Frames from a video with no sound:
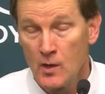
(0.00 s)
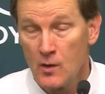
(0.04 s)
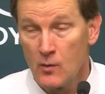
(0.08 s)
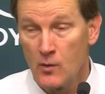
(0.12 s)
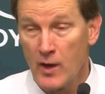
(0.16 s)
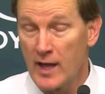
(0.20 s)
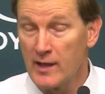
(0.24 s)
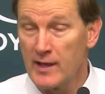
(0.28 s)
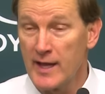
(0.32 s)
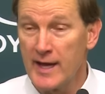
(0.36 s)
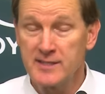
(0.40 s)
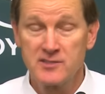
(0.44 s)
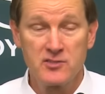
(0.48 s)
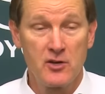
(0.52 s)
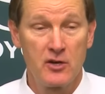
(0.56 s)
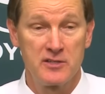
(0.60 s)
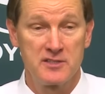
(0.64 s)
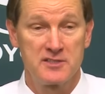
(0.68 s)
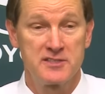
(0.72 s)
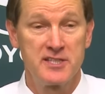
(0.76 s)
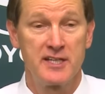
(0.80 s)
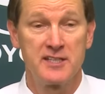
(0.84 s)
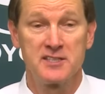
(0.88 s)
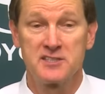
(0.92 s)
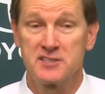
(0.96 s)
Well, I liked our
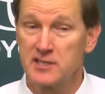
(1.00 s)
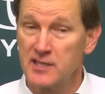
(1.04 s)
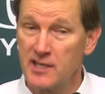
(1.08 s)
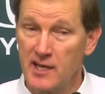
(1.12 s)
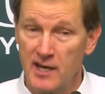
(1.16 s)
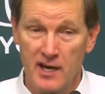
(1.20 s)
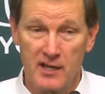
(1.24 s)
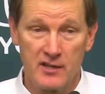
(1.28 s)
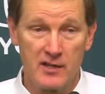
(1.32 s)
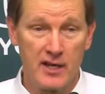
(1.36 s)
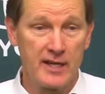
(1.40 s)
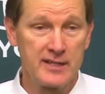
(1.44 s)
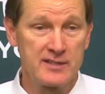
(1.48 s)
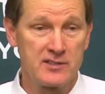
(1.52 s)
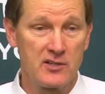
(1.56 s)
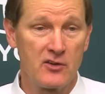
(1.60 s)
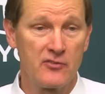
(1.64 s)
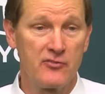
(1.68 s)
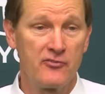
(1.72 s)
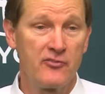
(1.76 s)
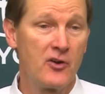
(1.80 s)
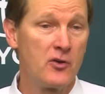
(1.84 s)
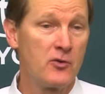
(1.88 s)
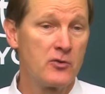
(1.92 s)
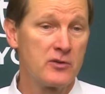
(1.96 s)
intensity and I liked our
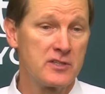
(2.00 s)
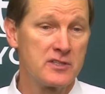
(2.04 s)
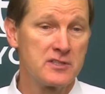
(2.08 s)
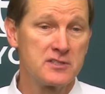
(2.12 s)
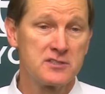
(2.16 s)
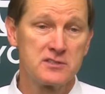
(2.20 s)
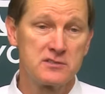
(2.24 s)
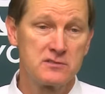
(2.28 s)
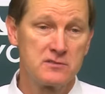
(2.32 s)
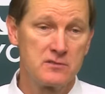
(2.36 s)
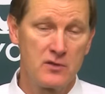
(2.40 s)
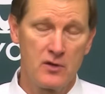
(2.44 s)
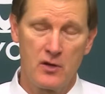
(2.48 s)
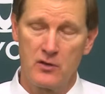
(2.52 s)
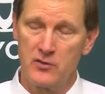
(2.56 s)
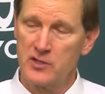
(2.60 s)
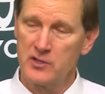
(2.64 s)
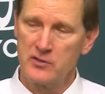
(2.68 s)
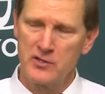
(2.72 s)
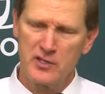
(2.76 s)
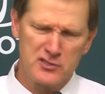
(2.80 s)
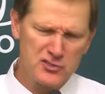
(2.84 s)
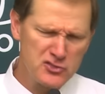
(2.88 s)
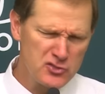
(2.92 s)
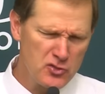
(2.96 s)
focus. Oh, there,
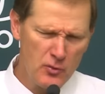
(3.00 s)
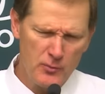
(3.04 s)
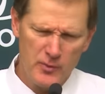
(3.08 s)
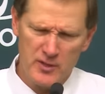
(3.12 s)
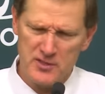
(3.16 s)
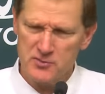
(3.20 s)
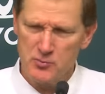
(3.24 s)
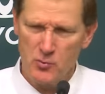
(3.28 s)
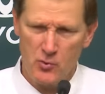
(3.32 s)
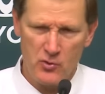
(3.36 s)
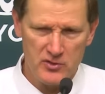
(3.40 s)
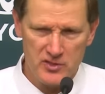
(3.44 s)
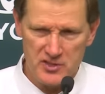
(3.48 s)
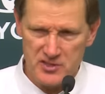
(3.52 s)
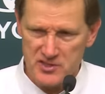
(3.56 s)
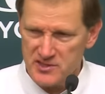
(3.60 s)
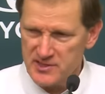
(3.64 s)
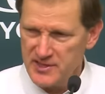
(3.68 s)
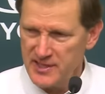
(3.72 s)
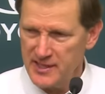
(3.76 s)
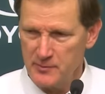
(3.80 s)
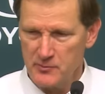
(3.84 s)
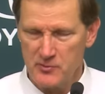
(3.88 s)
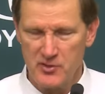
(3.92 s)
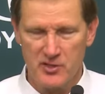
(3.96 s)
there's so much more this
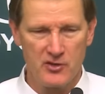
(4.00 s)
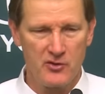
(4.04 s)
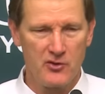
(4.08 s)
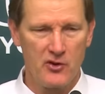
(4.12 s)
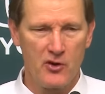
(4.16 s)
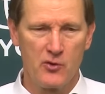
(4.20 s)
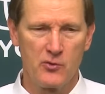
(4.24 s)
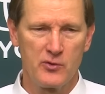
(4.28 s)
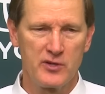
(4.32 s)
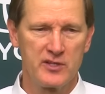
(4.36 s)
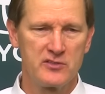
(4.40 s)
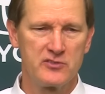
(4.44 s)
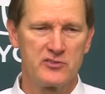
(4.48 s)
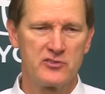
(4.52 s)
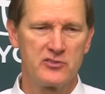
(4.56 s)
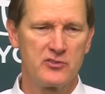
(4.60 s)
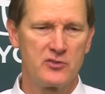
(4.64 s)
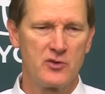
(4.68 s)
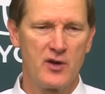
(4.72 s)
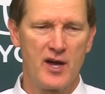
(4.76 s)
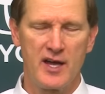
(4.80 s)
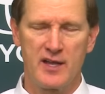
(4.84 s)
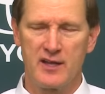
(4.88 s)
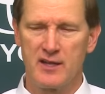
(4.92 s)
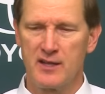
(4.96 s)
team can grow
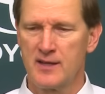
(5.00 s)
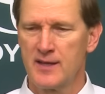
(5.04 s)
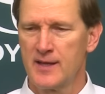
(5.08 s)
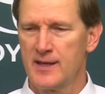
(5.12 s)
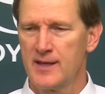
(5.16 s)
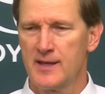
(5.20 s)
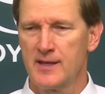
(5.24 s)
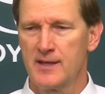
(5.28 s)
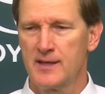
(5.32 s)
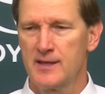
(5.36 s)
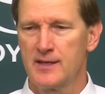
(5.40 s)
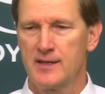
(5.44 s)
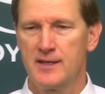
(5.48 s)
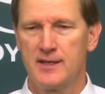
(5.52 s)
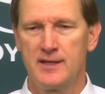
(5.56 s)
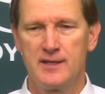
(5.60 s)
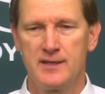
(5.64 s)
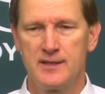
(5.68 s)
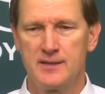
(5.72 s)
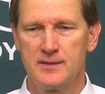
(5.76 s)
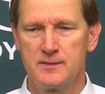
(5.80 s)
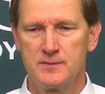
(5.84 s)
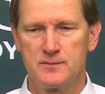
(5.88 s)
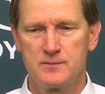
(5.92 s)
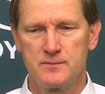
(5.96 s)
into. I,
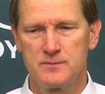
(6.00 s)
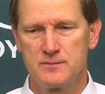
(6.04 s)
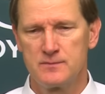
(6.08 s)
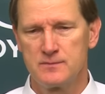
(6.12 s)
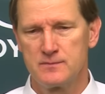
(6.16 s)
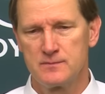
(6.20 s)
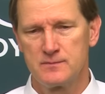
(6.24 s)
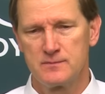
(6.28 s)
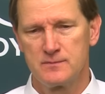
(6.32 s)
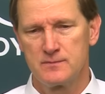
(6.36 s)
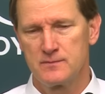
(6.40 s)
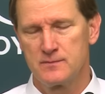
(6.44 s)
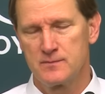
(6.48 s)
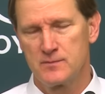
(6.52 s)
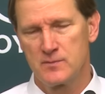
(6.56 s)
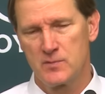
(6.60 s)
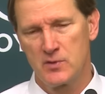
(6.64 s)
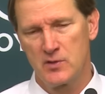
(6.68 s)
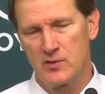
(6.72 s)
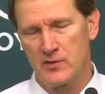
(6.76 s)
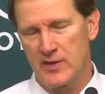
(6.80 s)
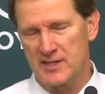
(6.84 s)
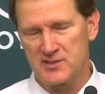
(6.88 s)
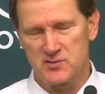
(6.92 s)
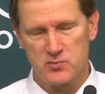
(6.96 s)
um,
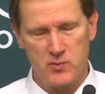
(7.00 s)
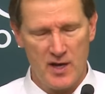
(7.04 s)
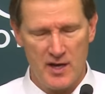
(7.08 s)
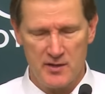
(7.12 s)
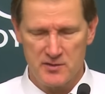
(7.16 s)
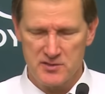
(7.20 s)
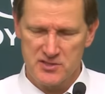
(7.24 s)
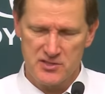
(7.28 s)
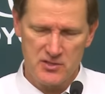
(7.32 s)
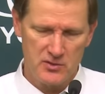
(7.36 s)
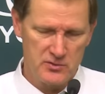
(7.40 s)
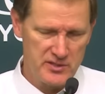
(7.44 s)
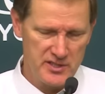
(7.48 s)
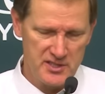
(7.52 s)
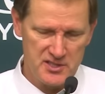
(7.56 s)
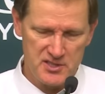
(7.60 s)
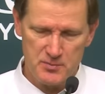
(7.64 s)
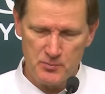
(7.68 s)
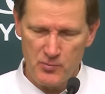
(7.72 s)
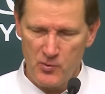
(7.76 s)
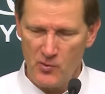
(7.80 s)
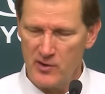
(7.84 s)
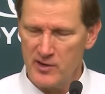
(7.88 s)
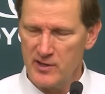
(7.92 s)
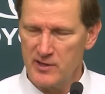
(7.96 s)
and that's why I was so
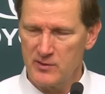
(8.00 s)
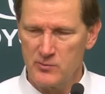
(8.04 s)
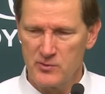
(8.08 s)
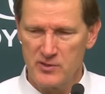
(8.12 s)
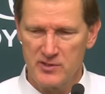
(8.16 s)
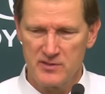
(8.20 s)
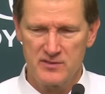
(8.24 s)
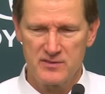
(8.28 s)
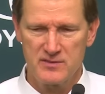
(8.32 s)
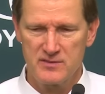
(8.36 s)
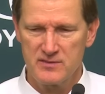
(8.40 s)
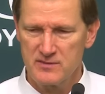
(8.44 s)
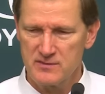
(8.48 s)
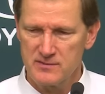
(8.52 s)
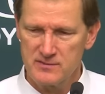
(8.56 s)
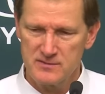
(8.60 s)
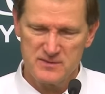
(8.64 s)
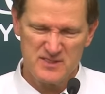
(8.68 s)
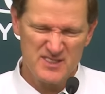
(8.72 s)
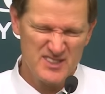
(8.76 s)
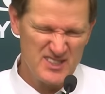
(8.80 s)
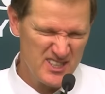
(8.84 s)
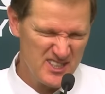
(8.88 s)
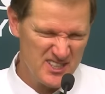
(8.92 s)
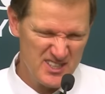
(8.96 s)
disappointed with
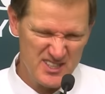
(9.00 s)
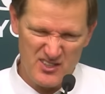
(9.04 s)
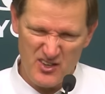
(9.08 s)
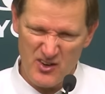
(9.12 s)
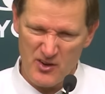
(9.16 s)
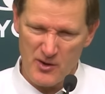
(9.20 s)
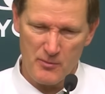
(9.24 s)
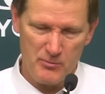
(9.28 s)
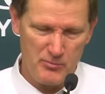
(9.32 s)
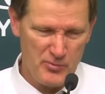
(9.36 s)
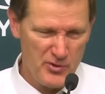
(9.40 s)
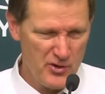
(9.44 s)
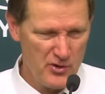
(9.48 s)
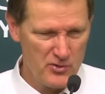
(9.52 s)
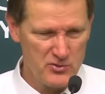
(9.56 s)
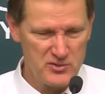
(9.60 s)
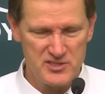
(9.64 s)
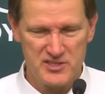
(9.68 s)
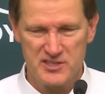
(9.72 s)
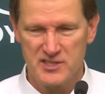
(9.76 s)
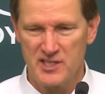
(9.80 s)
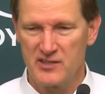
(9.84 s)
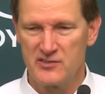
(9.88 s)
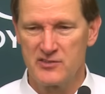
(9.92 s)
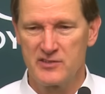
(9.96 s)
just our
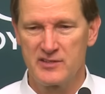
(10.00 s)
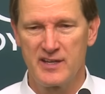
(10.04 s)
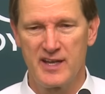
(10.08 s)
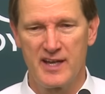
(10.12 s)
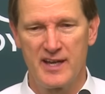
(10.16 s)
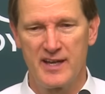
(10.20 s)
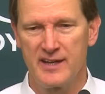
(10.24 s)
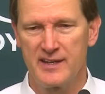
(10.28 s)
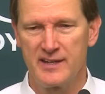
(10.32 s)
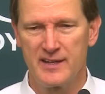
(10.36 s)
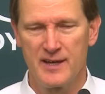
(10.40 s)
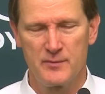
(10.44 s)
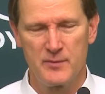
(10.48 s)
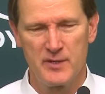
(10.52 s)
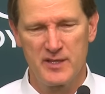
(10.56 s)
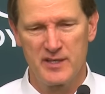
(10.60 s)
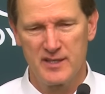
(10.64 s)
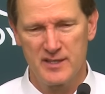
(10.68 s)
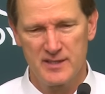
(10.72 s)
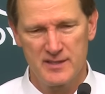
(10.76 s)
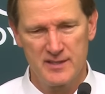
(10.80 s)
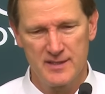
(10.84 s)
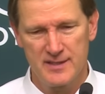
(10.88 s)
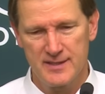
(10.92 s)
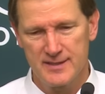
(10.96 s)
approach the other day. I mean,
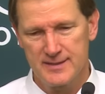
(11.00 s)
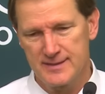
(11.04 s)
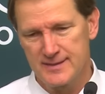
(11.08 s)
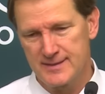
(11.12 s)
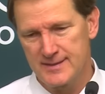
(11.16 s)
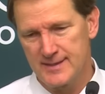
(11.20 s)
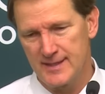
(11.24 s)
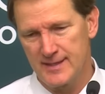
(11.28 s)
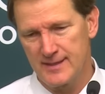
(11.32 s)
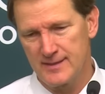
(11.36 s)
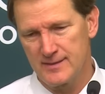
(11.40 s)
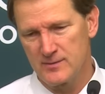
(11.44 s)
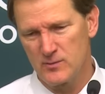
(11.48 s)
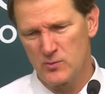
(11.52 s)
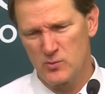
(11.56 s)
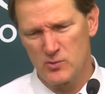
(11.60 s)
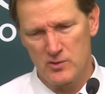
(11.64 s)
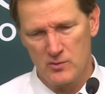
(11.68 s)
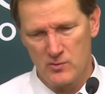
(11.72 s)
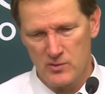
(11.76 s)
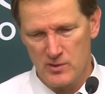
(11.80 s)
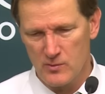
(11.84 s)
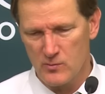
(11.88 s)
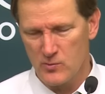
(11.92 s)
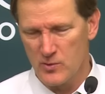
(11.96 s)
it, it uh,
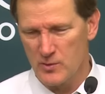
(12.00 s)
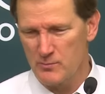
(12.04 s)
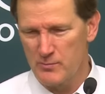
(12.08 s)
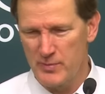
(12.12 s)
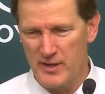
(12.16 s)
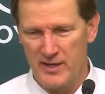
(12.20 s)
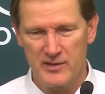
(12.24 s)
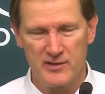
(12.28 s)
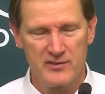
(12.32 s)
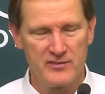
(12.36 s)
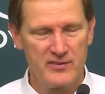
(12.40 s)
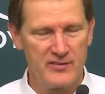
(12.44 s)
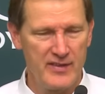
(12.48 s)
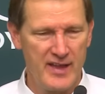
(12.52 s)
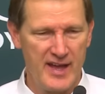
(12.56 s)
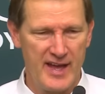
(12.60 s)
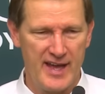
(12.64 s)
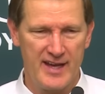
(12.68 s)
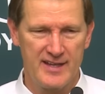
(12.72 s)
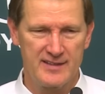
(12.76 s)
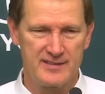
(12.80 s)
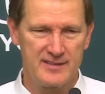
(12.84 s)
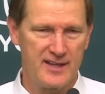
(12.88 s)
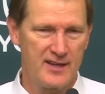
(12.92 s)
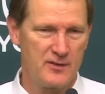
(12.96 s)
we're, we're, we're, better than
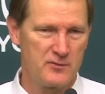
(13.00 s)
that.